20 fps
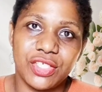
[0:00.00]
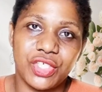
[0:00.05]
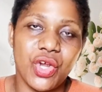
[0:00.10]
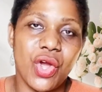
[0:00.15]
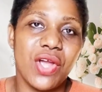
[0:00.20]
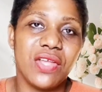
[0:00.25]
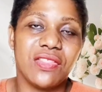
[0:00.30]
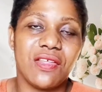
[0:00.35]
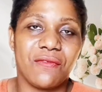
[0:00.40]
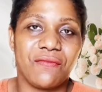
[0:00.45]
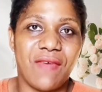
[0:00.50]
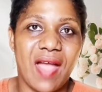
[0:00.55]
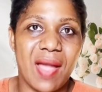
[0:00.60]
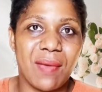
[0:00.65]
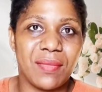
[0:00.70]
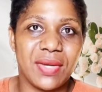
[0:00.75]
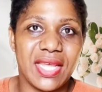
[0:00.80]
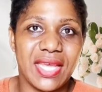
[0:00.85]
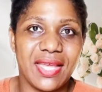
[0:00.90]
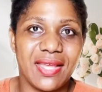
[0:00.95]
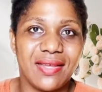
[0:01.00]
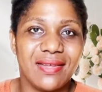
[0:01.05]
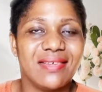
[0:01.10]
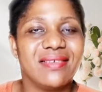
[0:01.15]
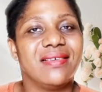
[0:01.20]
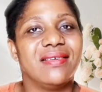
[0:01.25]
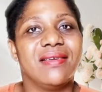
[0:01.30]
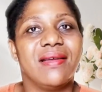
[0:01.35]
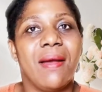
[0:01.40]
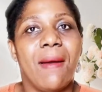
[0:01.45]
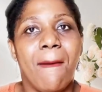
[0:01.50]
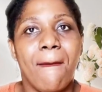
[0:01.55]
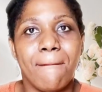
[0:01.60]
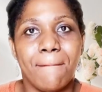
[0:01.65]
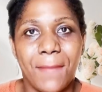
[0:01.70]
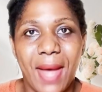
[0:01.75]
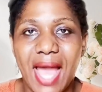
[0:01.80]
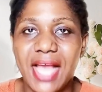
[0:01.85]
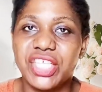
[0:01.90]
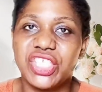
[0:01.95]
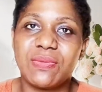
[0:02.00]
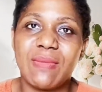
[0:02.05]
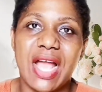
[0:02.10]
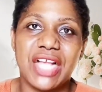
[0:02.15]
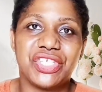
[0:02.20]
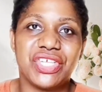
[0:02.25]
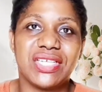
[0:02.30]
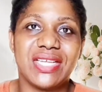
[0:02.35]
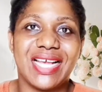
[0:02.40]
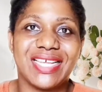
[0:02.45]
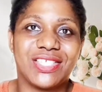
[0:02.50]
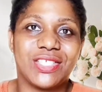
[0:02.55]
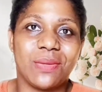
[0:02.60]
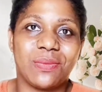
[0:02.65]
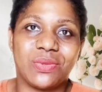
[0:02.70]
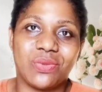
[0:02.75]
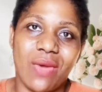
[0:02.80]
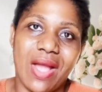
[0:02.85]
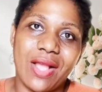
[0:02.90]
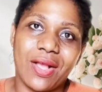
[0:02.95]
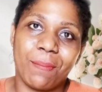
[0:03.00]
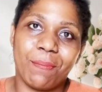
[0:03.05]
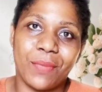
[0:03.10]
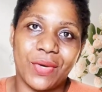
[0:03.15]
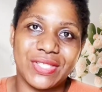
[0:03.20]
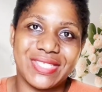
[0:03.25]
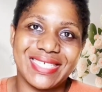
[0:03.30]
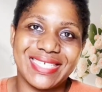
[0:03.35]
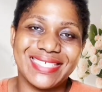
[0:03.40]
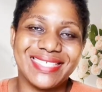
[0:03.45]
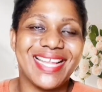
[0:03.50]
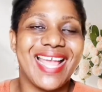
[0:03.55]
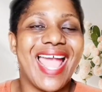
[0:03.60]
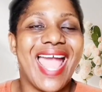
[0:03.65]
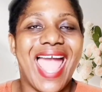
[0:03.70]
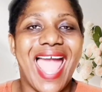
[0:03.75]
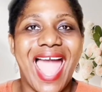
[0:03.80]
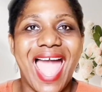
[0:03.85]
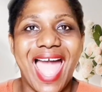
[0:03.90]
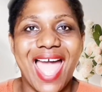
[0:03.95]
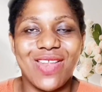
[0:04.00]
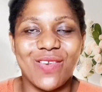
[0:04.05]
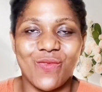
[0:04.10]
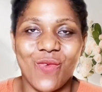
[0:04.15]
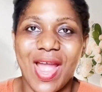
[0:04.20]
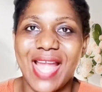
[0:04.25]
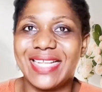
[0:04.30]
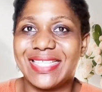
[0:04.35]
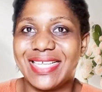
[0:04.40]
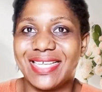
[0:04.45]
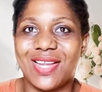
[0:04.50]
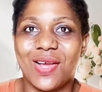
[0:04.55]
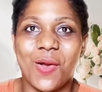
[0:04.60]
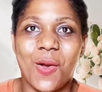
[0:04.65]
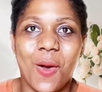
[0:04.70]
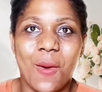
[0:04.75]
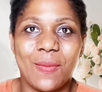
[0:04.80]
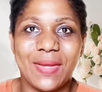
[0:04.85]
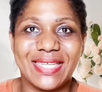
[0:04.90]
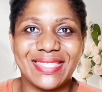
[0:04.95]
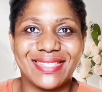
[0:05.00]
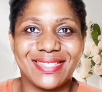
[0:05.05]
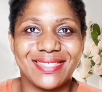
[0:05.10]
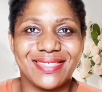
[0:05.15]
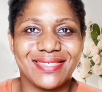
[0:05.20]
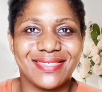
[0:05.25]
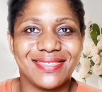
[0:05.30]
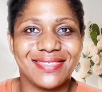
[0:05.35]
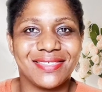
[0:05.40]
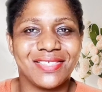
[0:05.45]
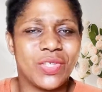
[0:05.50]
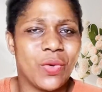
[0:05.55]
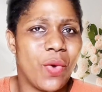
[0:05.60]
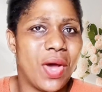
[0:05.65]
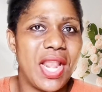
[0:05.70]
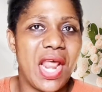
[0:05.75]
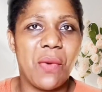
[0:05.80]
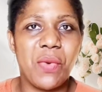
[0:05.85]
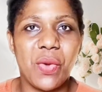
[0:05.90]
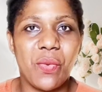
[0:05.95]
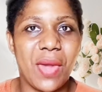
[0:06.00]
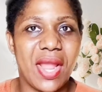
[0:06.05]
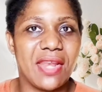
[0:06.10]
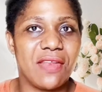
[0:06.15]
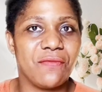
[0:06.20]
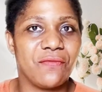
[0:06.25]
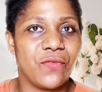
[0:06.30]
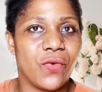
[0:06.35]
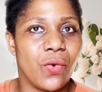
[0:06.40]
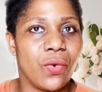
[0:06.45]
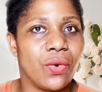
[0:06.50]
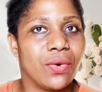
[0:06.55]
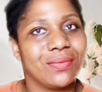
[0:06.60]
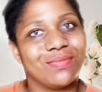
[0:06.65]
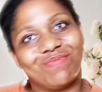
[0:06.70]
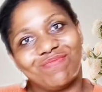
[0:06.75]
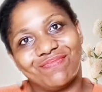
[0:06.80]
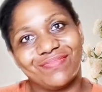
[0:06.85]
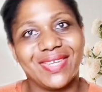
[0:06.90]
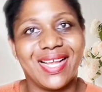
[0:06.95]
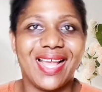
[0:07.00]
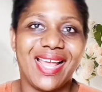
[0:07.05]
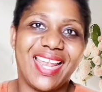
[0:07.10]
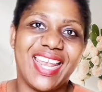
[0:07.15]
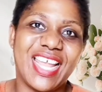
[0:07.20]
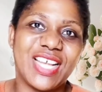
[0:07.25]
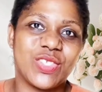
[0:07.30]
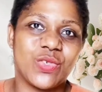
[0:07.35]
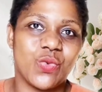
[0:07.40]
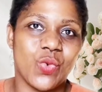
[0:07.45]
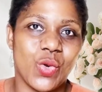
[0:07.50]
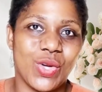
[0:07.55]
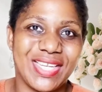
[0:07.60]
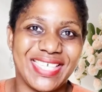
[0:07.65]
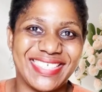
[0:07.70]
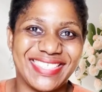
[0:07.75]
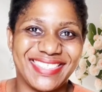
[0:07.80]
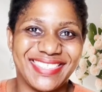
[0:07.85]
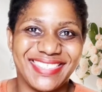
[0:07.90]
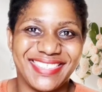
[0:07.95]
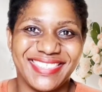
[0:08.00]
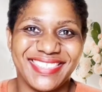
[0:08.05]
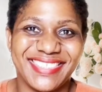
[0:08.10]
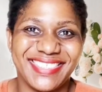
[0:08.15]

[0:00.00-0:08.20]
join the family by smashing that subscribe button and writing a comment. So what are we waiting for? Let's roll in.